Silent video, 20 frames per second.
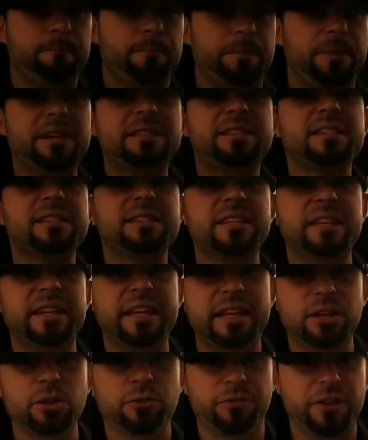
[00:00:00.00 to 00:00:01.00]
This is an
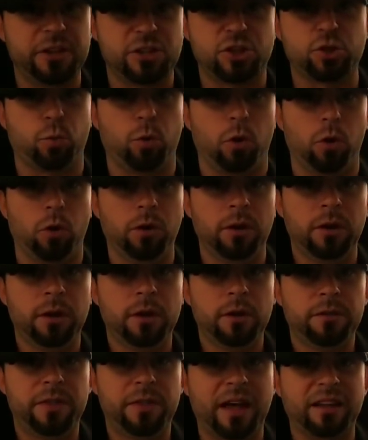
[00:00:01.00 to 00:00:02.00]
individual
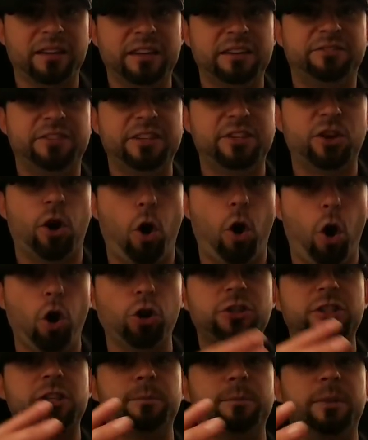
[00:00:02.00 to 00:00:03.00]
that lived an
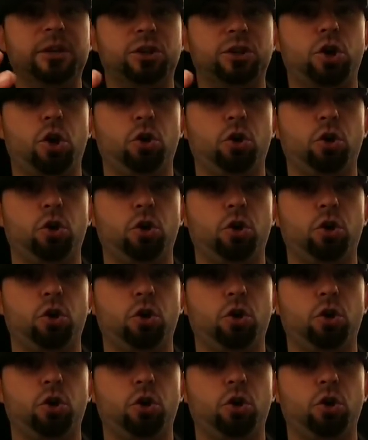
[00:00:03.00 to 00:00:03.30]
ultimate